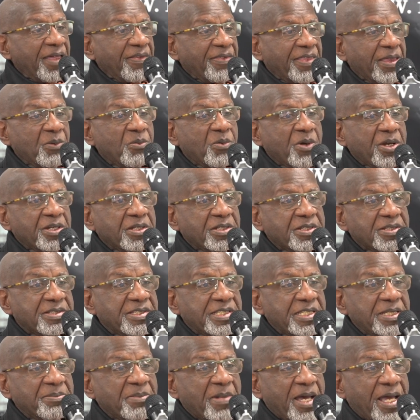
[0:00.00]
they wanted to
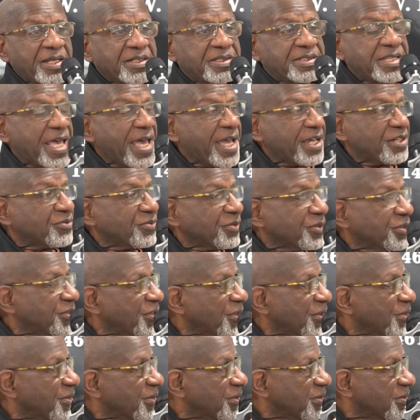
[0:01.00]
see my tax
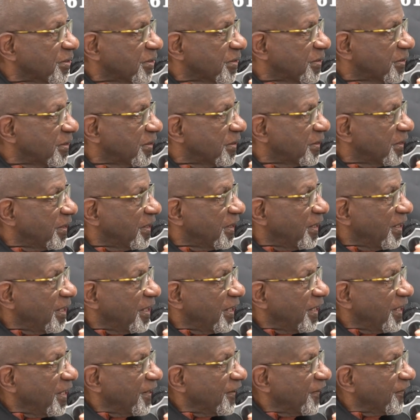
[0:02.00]
returns
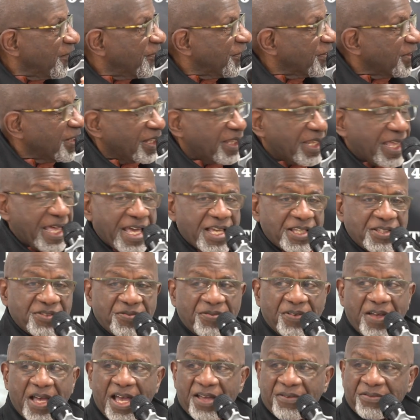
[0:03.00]
for the last
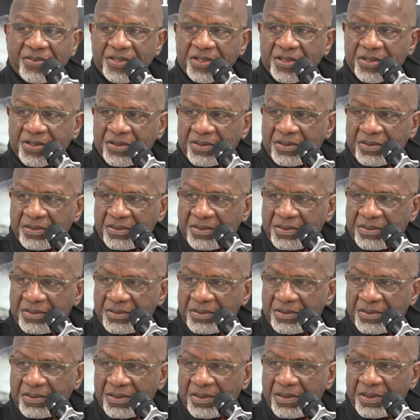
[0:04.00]
5 years.
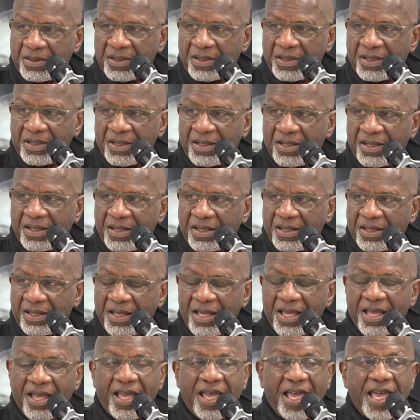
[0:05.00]

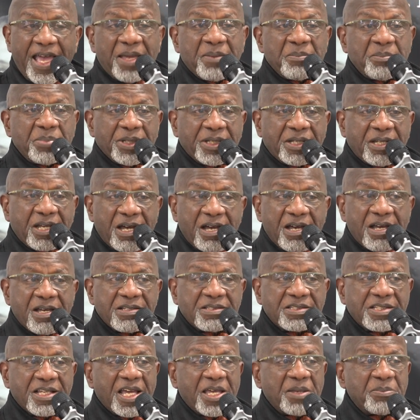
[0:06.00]
And
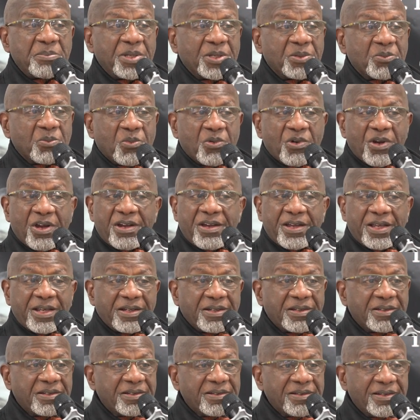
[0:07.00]
because I had been
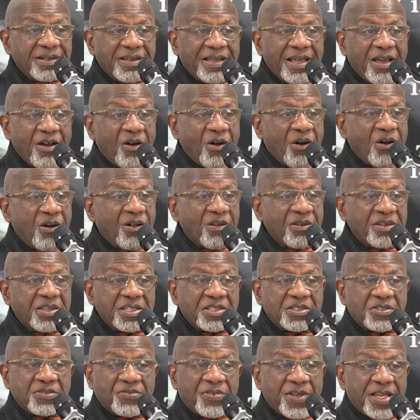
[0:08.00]
working all
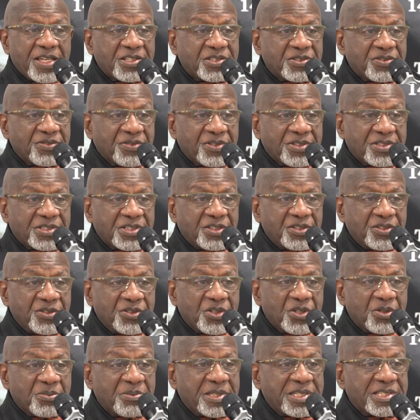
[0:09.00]
these festivals in
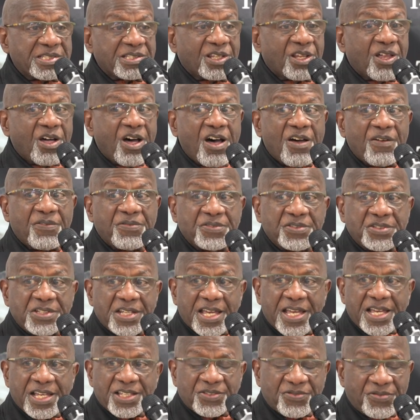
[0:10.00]
Europe, these loft
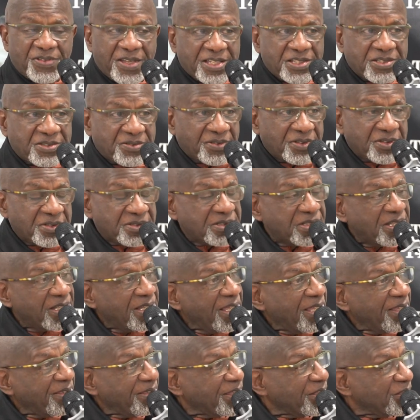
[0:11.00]
jazz festivals
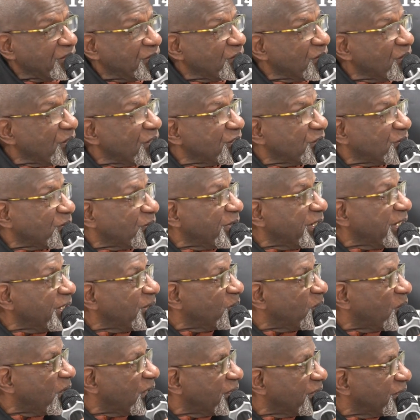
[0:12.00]
that George
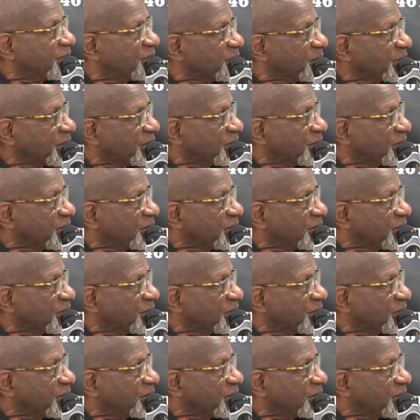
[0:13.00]
Wein wanted to